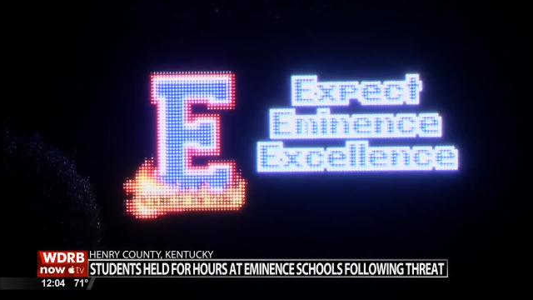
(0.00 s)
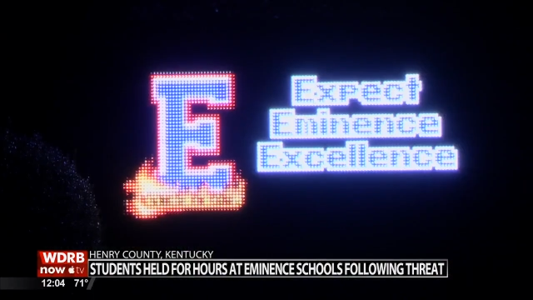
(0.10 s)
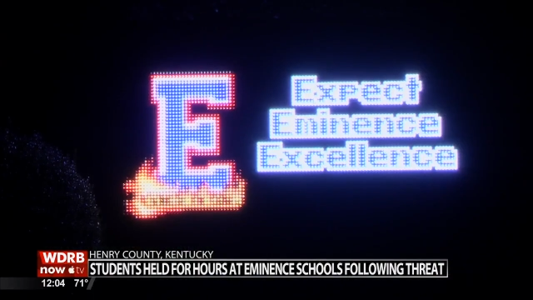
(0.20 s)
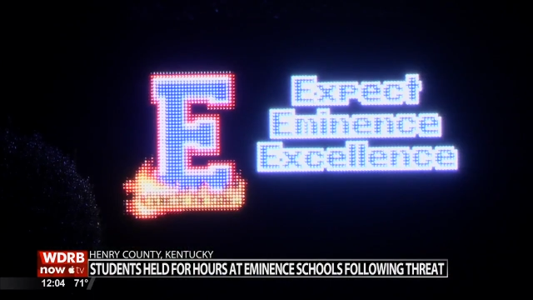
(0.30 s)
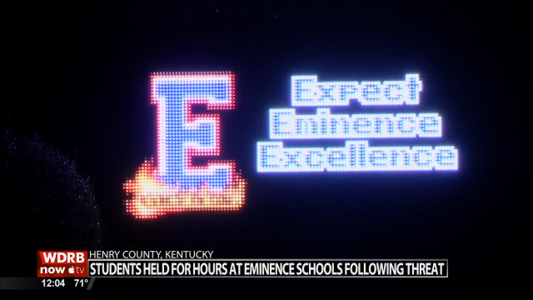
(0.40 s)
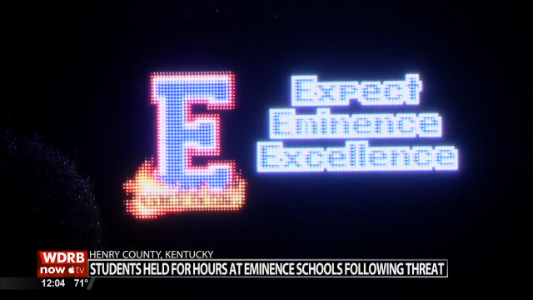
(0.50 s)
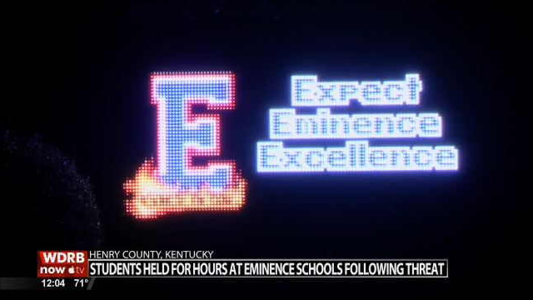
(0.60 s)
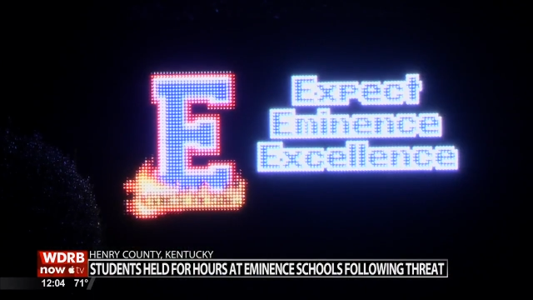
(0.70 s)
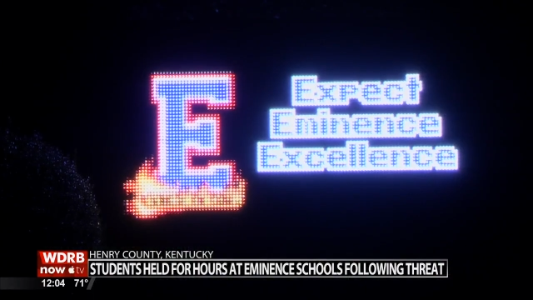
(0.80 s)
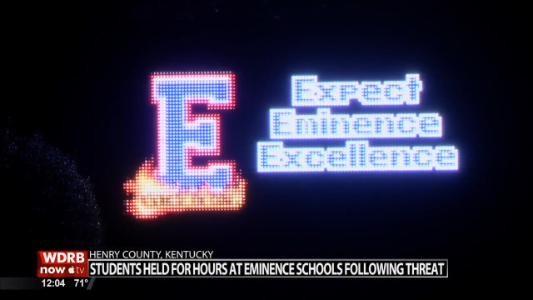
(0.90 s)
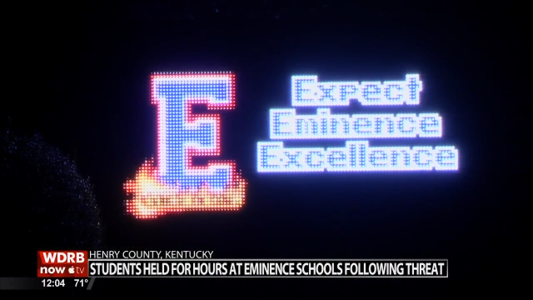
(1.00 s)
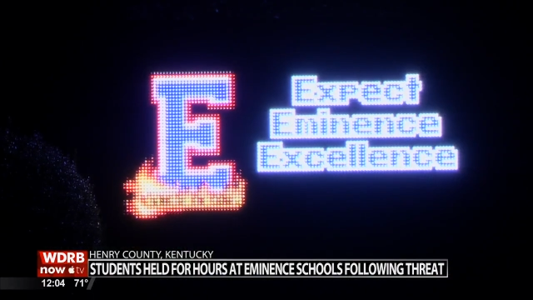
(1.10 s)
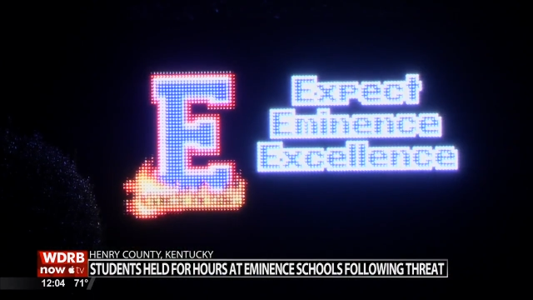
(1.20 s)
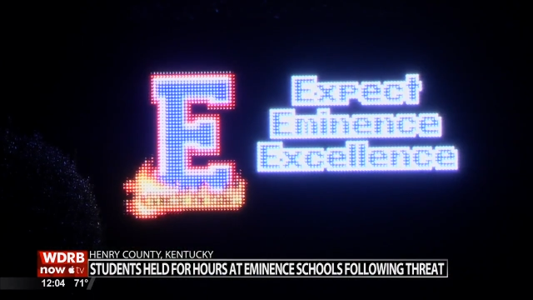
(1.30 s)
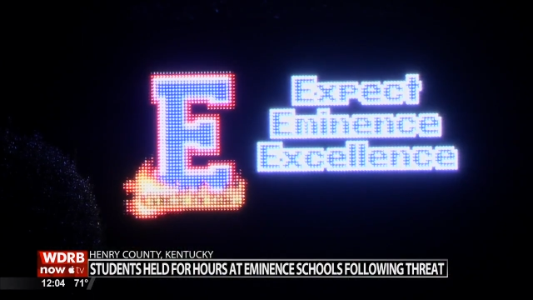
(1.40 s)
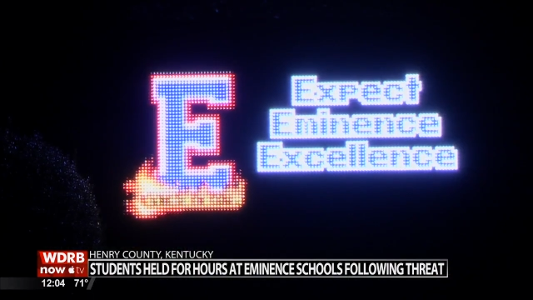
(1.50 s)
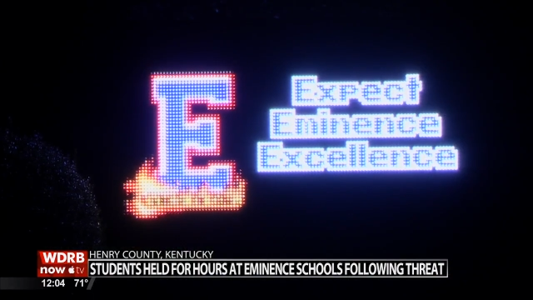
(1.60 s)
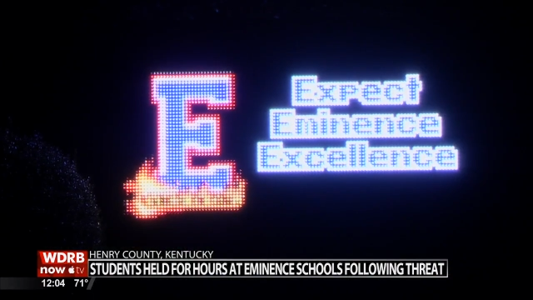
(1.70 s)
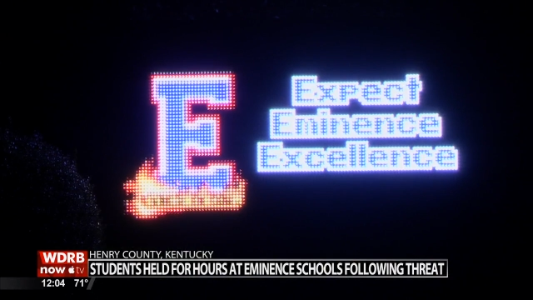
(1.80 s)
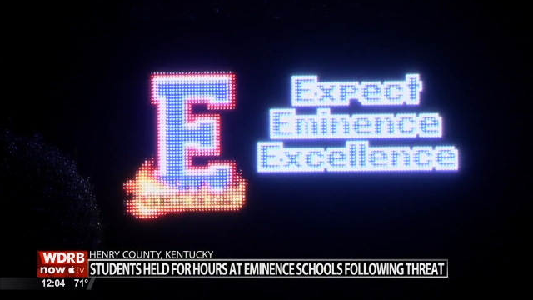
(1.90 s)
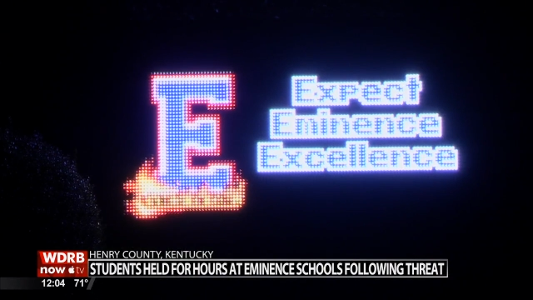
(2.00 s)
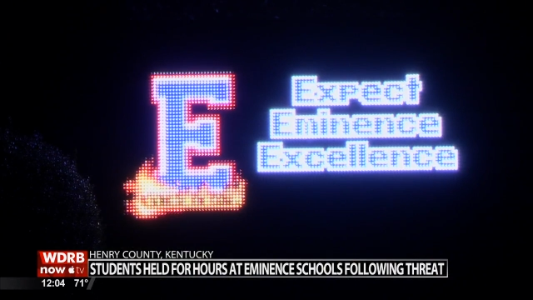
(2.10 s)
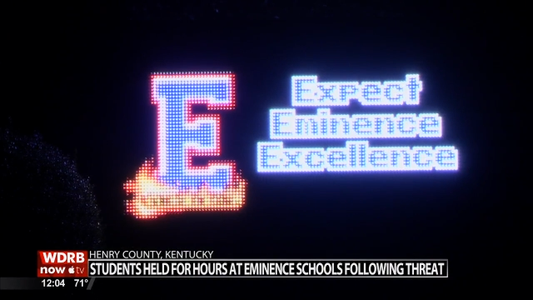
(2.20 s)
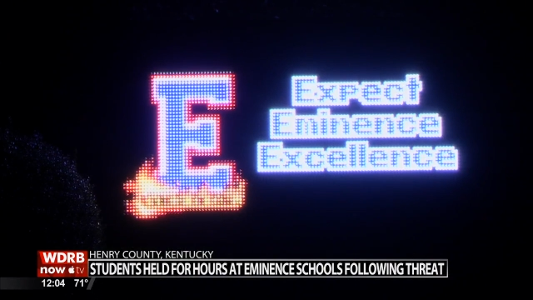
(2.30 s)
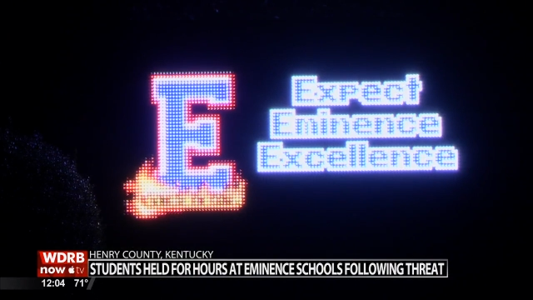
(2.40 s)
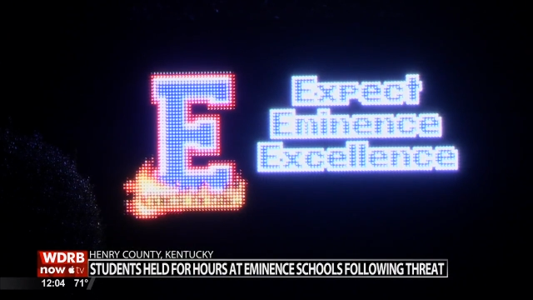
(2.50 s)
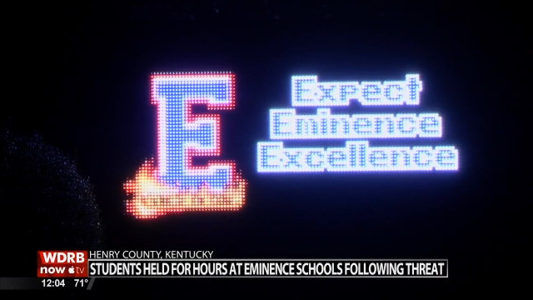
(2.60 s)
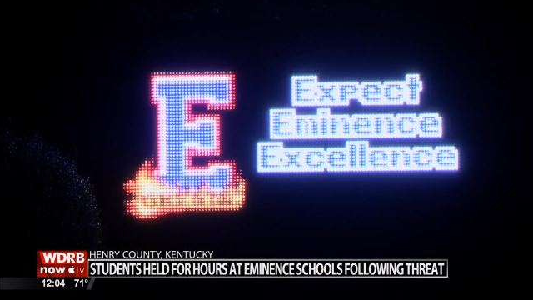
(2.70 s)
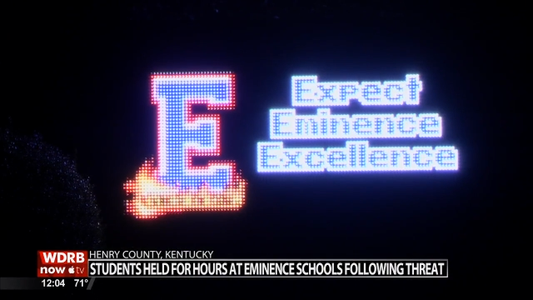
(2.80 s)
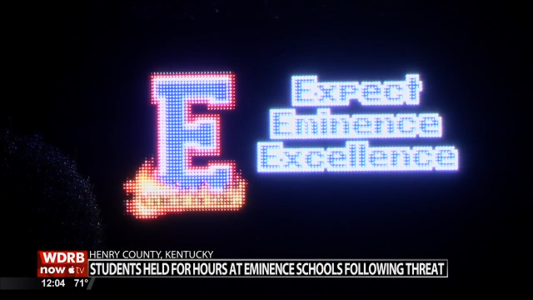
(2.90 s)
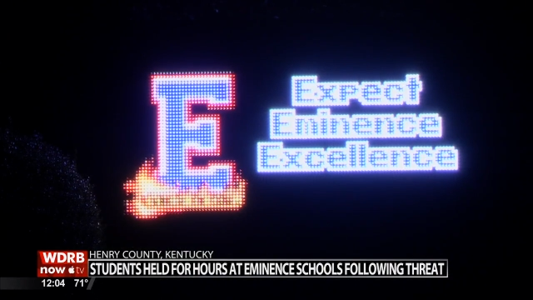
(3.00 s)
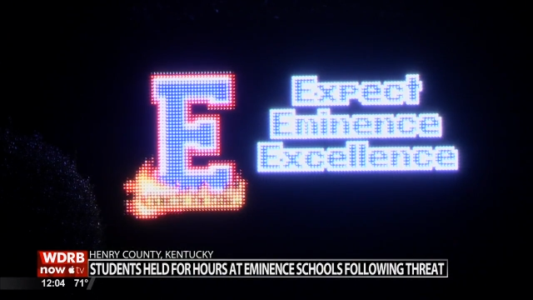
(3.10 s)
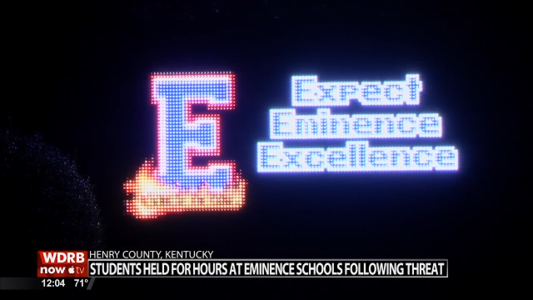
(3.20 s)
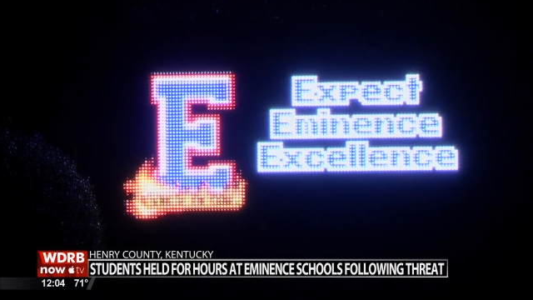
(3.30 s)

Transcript: No face is visible, so there are no lips to read.